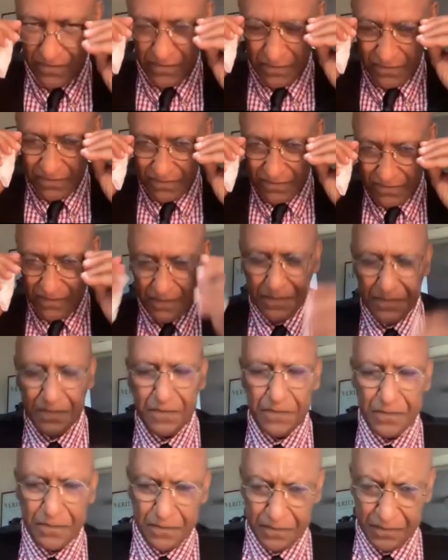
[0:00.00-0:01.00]

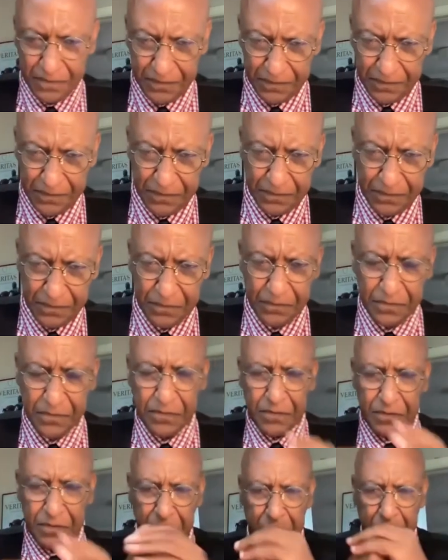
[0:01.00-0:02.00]

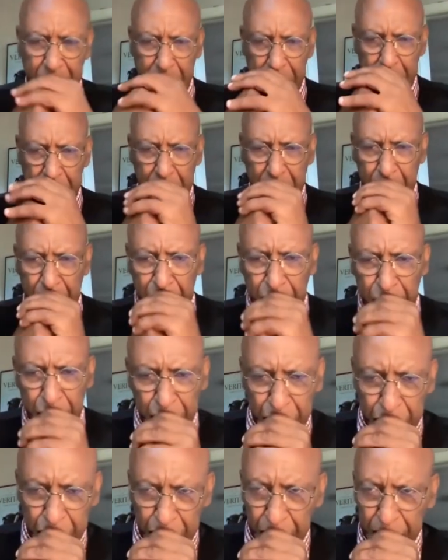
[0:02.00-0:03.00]

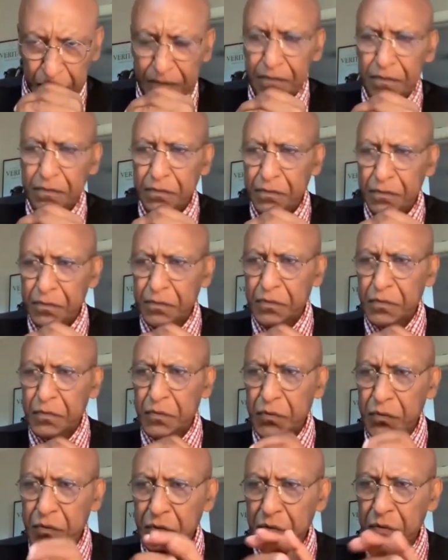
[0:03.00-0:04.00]

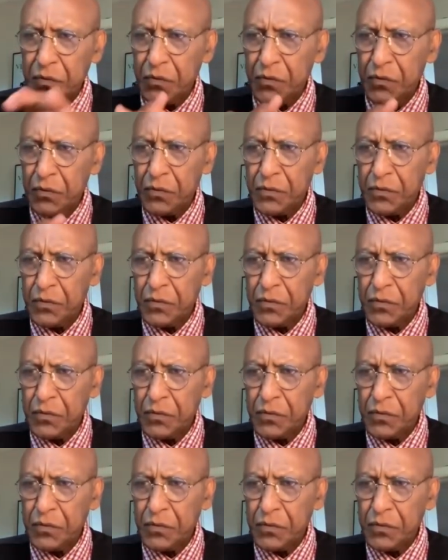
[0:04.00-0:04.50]
No words are spoken by the person on screen.